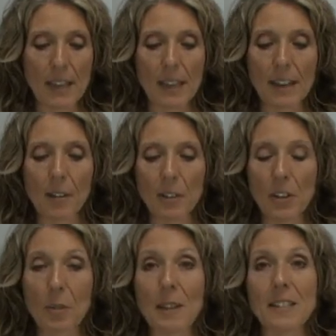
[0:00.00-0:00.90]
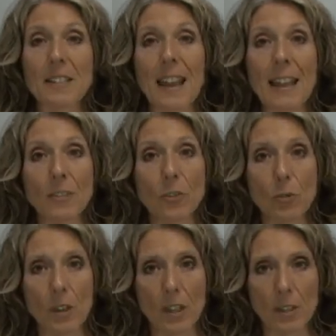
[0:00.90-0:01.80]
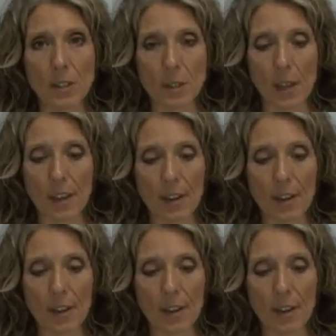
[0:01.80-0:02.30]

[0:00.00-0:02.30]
And I want to talk about statin drugs.